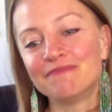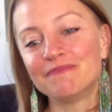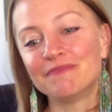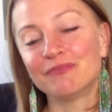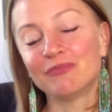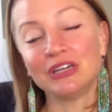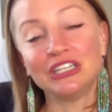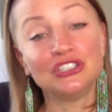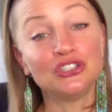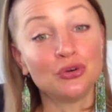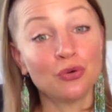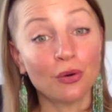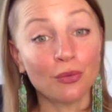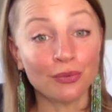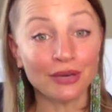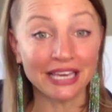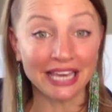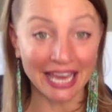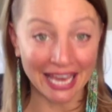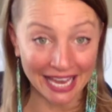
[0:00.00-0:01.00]
we do what
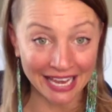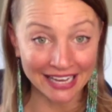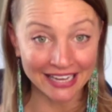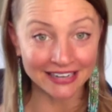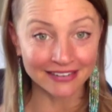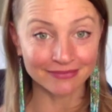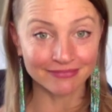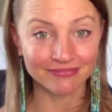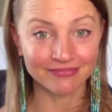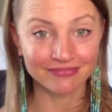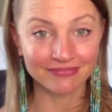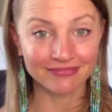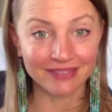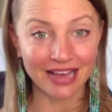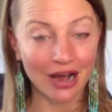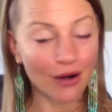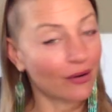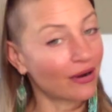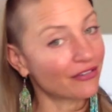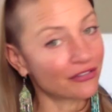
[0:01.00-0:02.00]
we can,
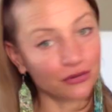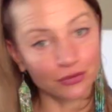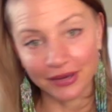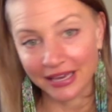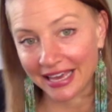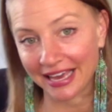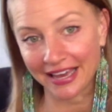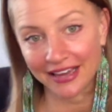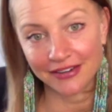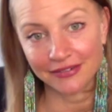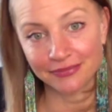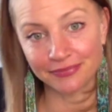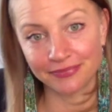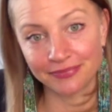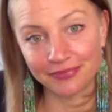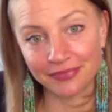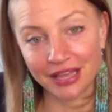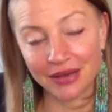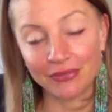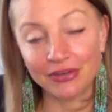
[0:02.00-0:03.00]
however we can,
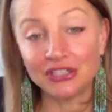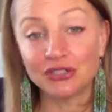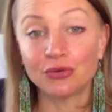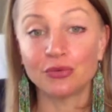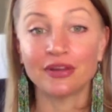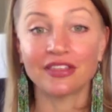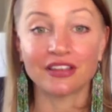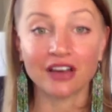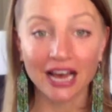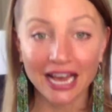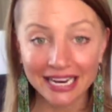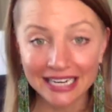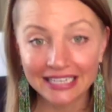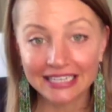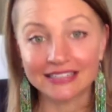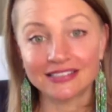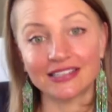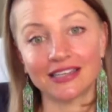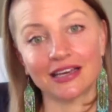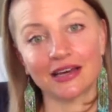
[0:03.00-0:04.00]
and we do it with
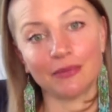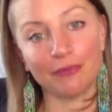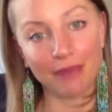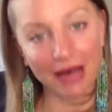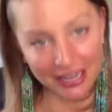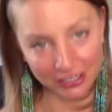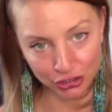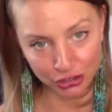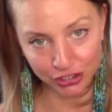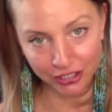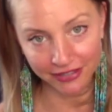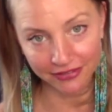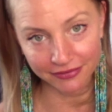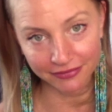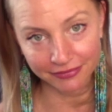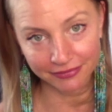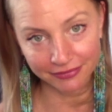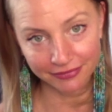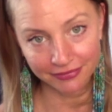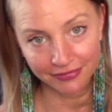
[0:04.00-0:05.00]
kindness and compassion.
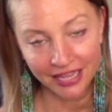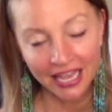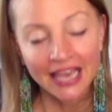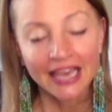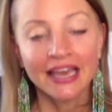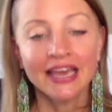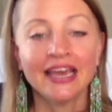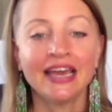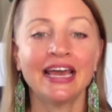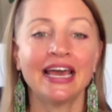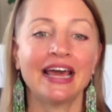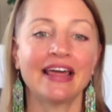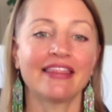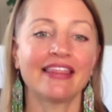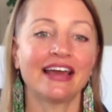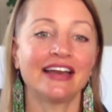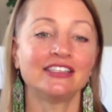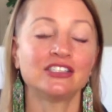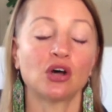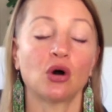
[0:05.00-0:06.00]
That
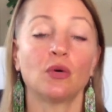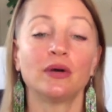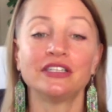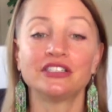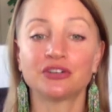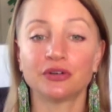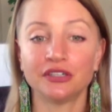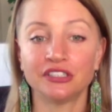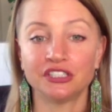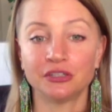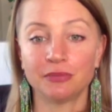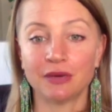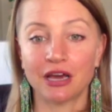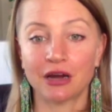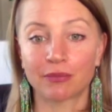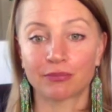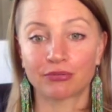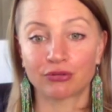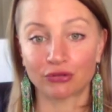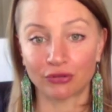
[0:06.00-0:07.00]
is always going to be our
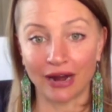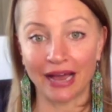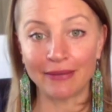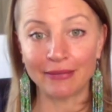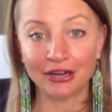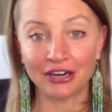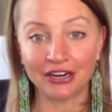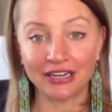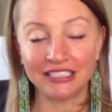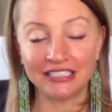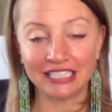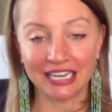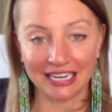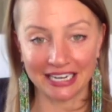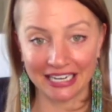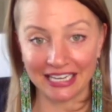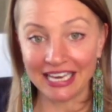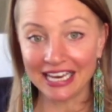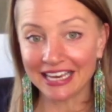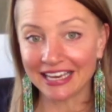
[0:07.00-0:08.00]
primary
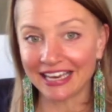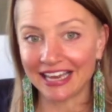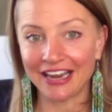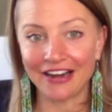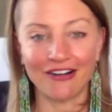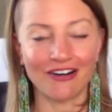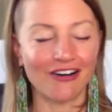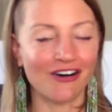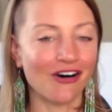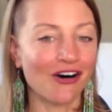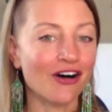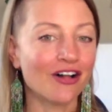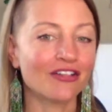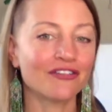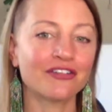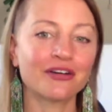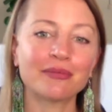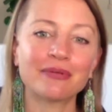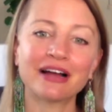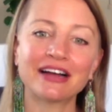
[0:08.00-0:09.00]
technique in all of
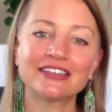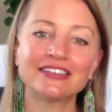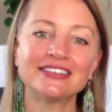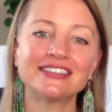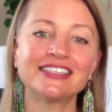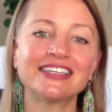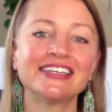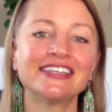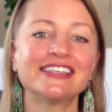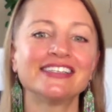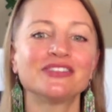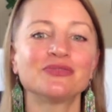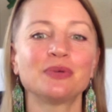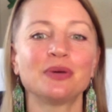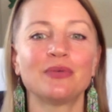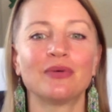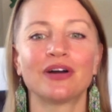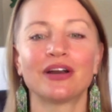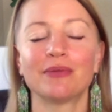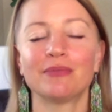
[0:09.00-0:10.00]
our practices. We
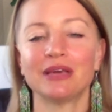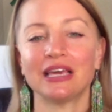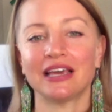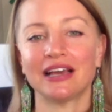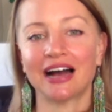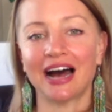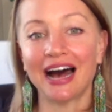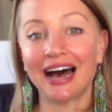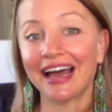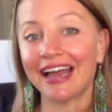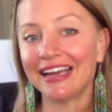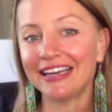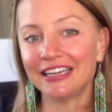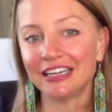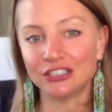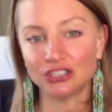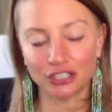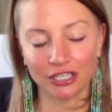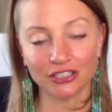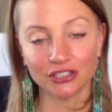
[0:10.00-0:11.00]
want to be kind
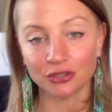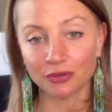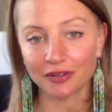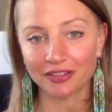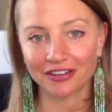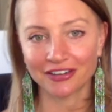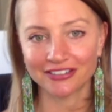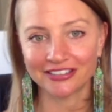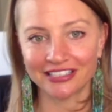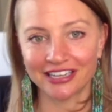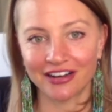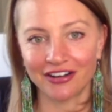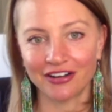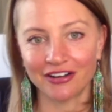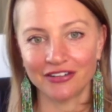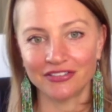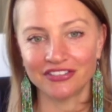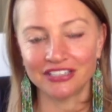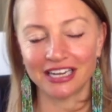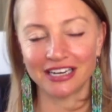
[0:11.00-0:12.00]
and gentle with
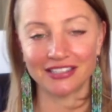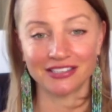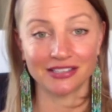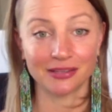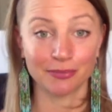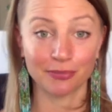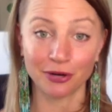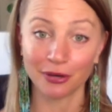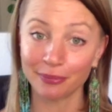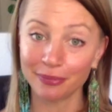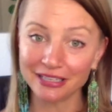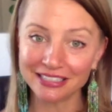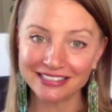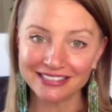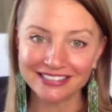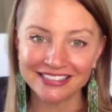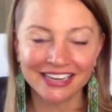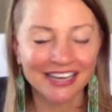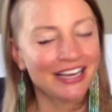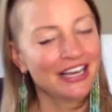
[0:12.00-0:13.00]
ourselves. That is the
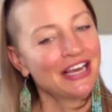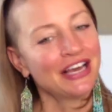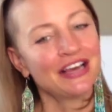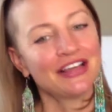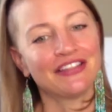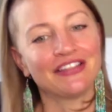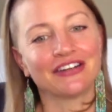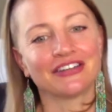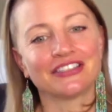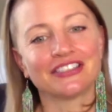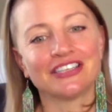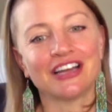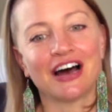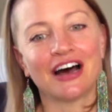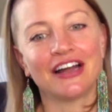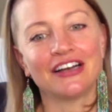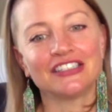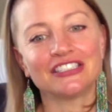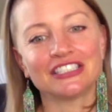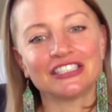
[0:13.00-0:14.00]
purpose. There's
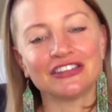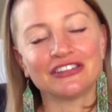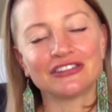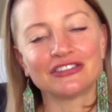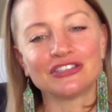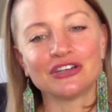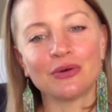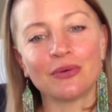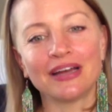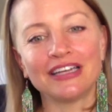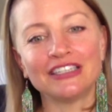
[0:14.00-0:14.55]
no way